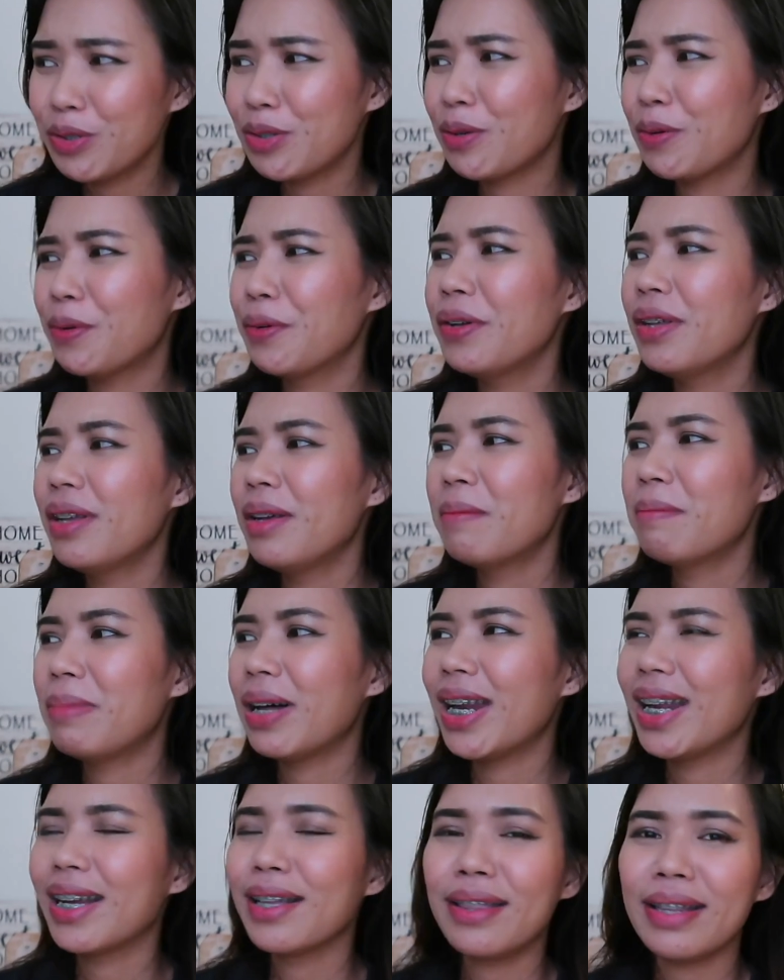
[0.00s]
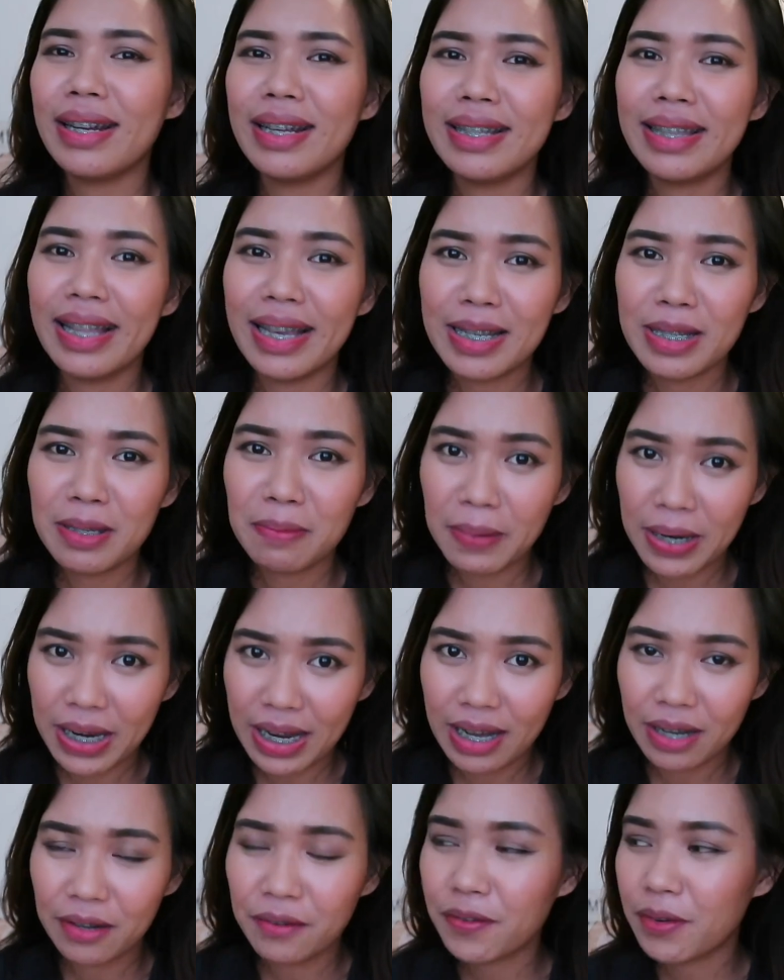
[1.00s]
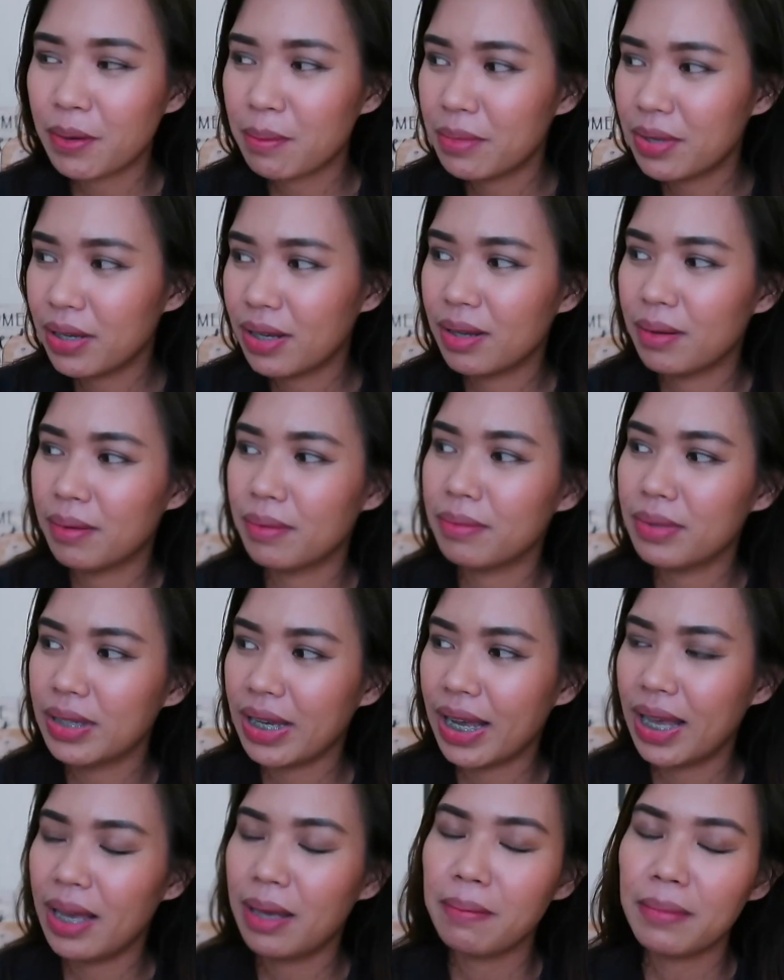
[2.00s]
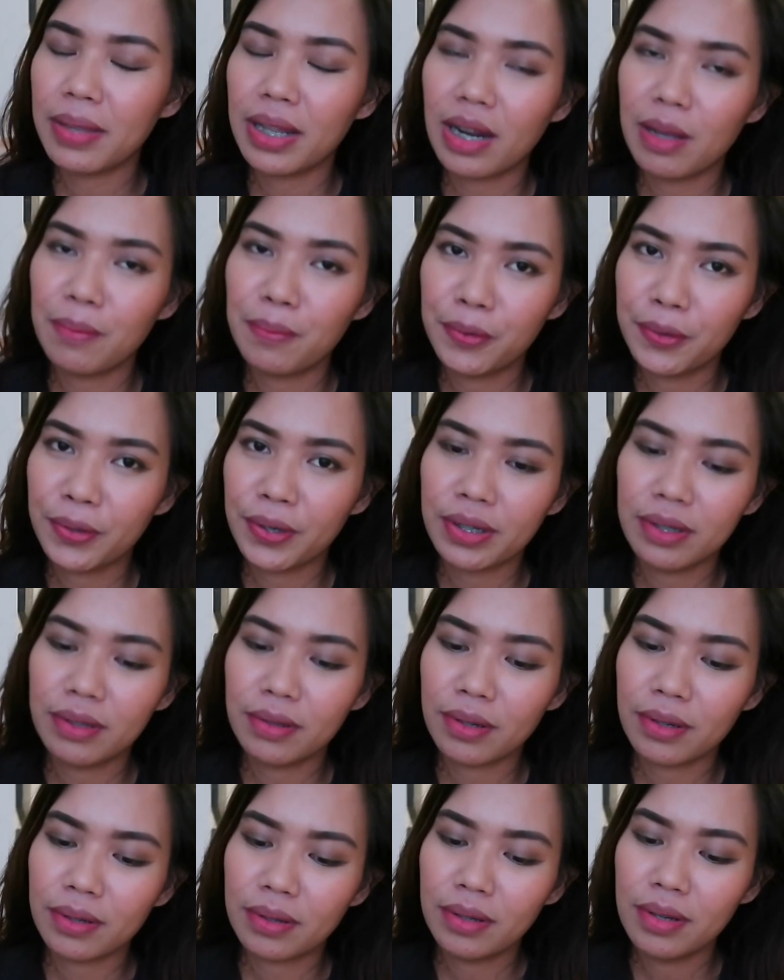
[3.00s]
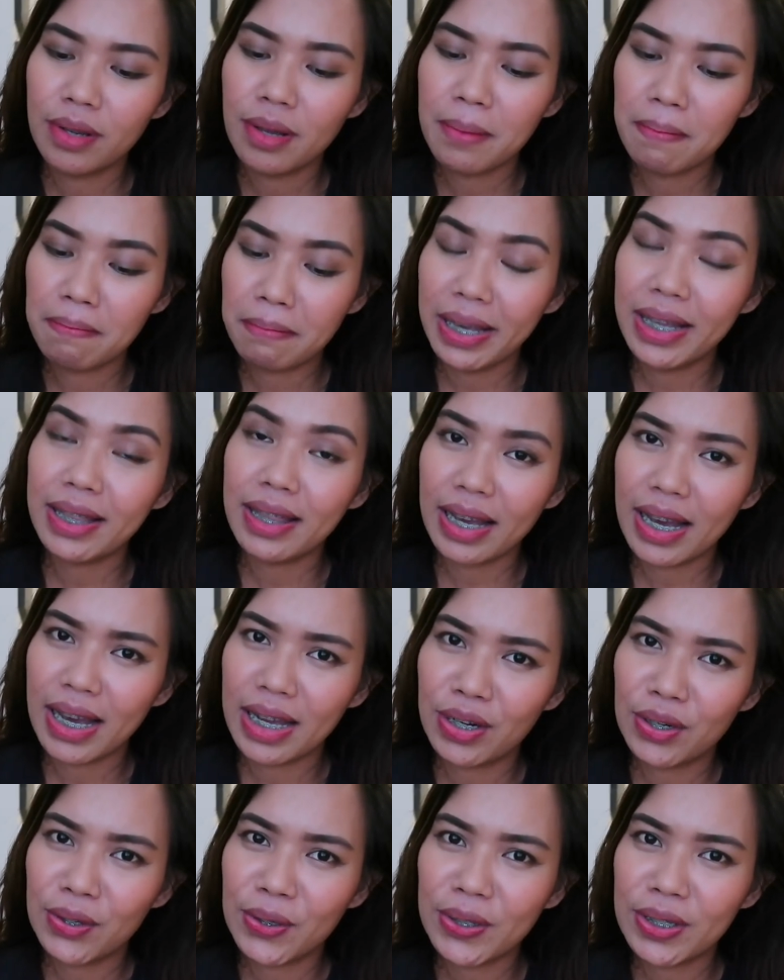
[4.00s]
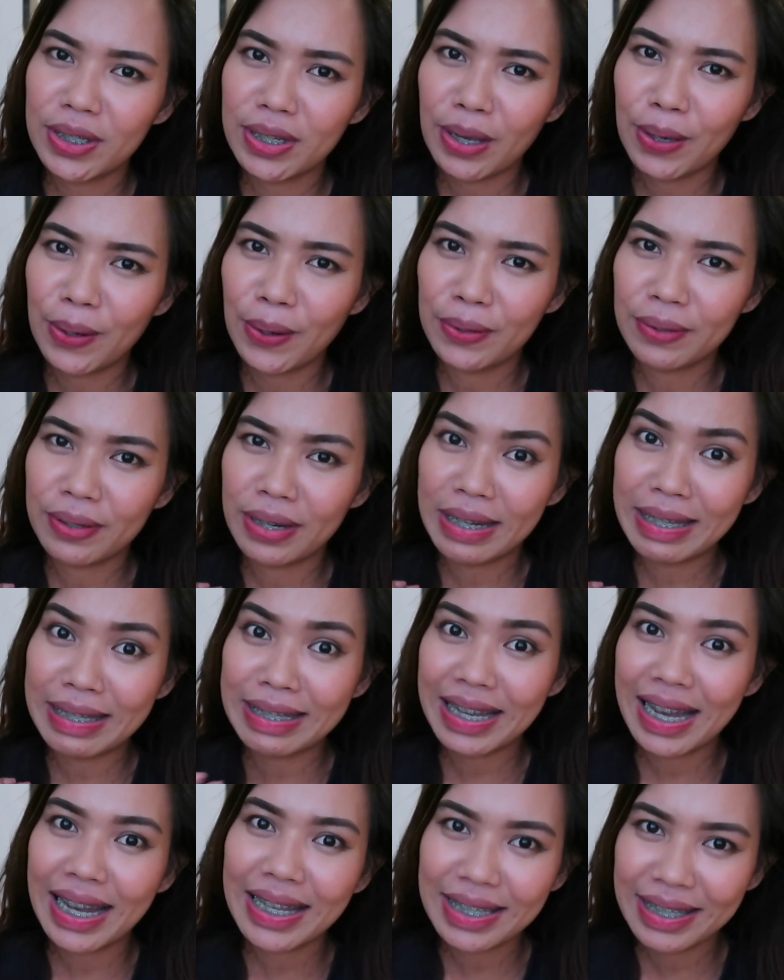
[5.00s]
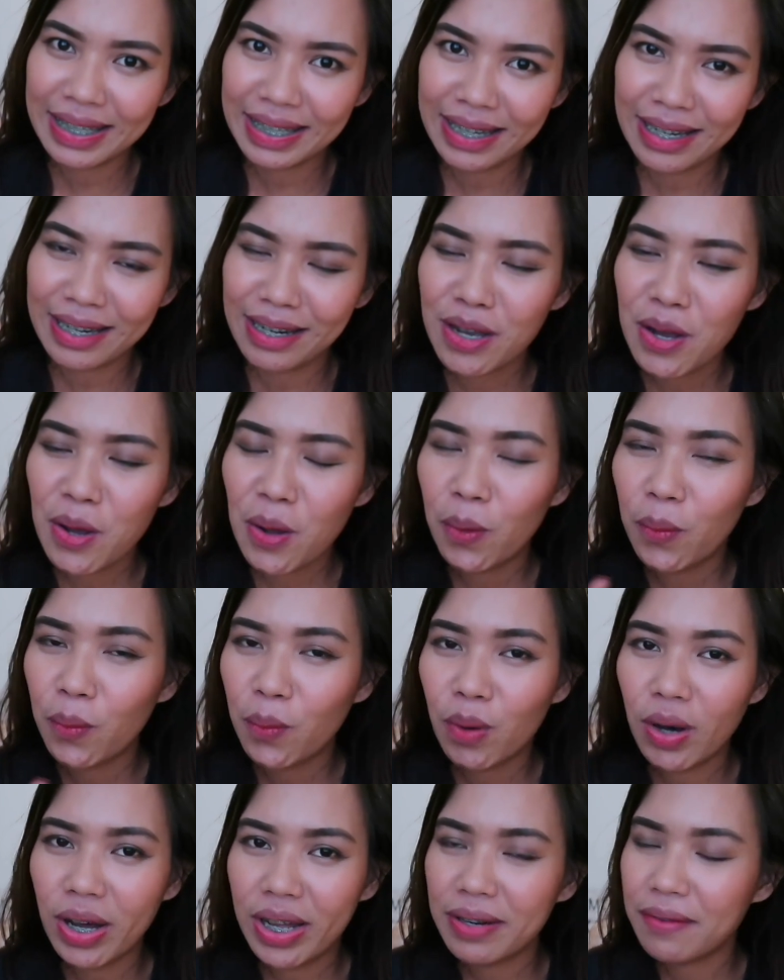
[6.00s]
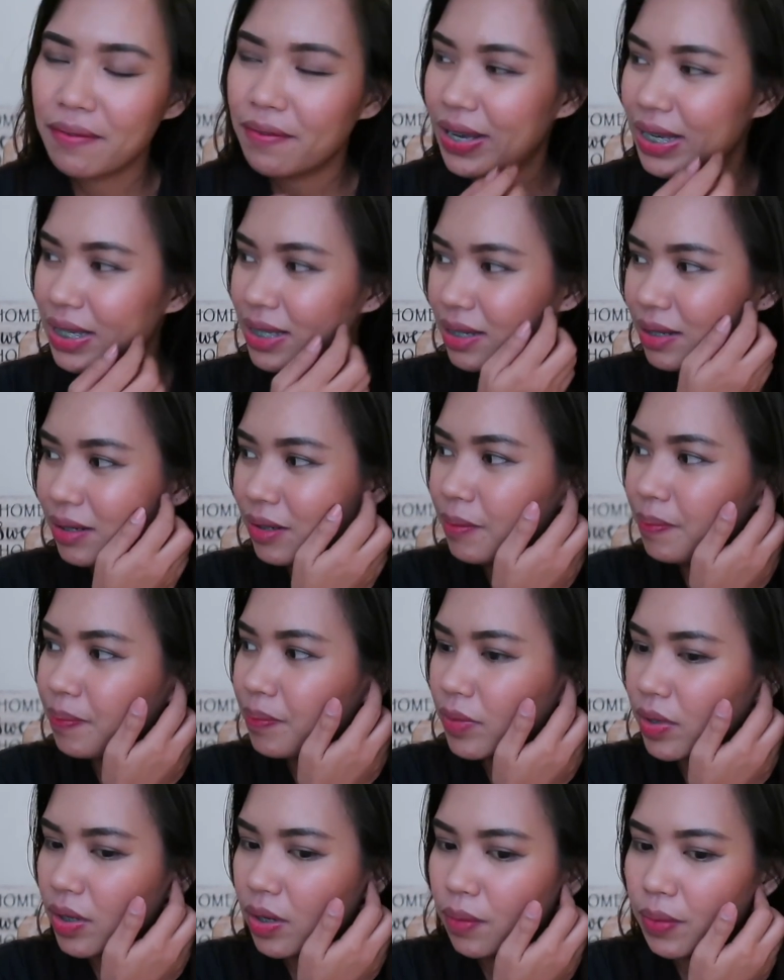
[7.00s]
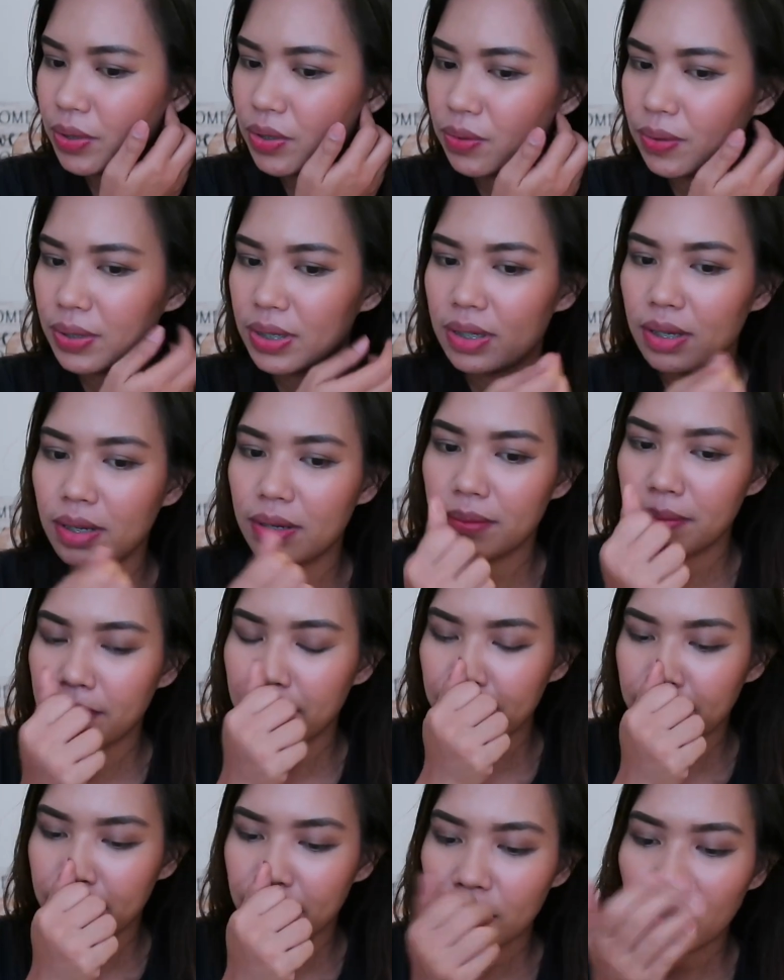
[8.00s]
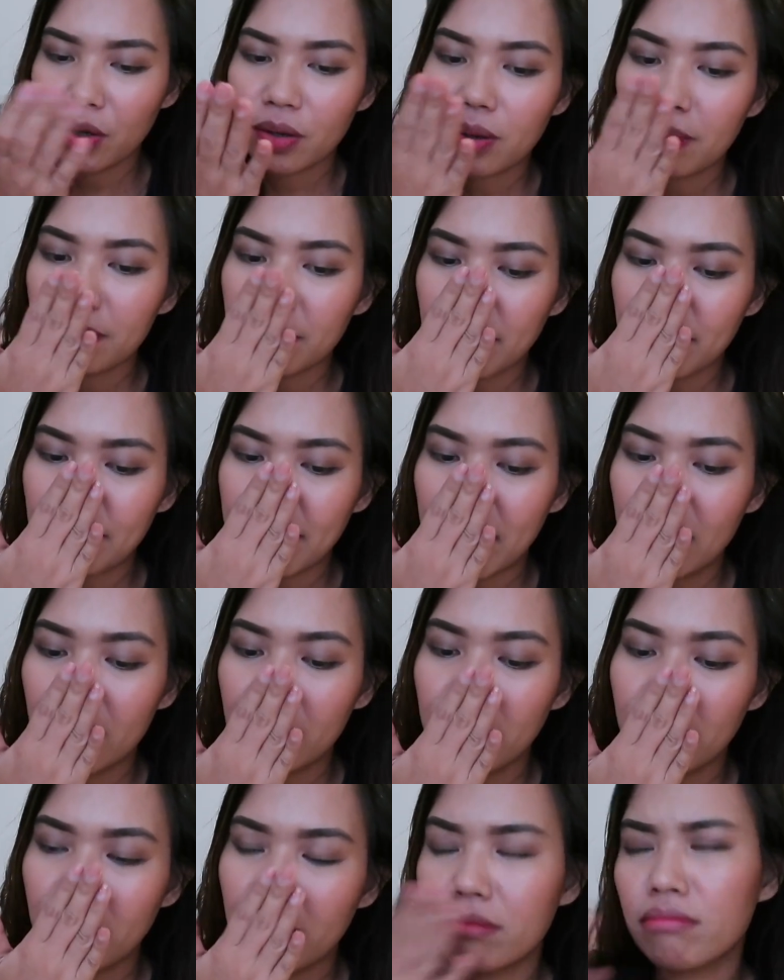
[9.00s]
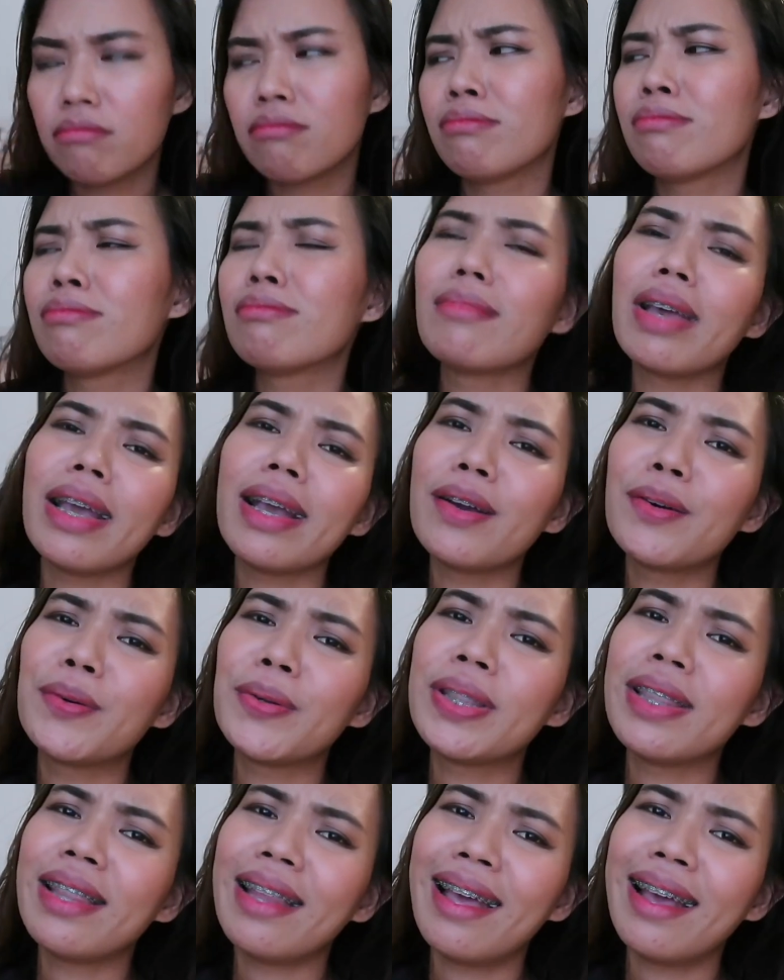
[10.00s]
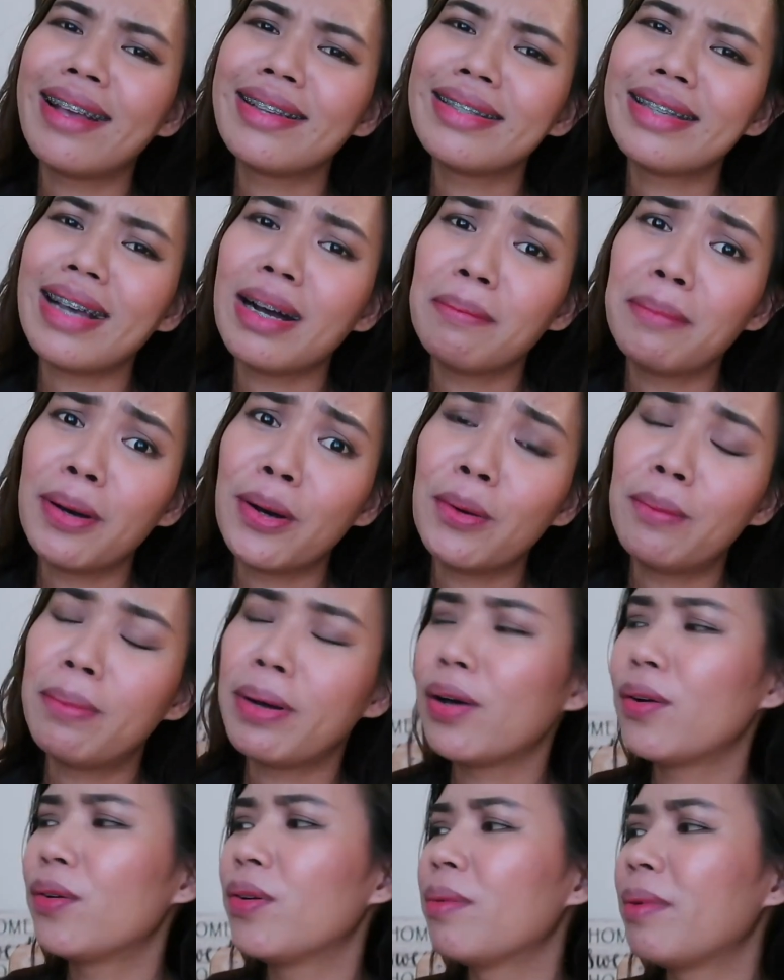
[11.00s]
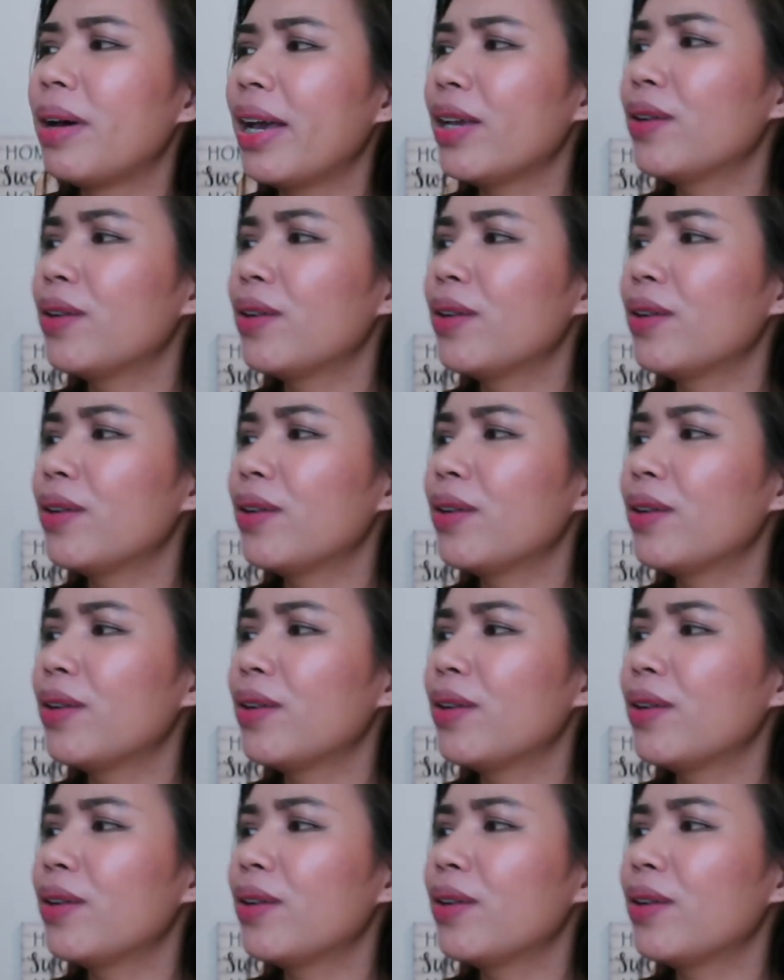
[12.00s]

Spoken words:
So parang 3 days pa lang from the time that I poured or made the candles, I already tested one vessel, which was in cucumber melon, and my goodness, ang bango-bango.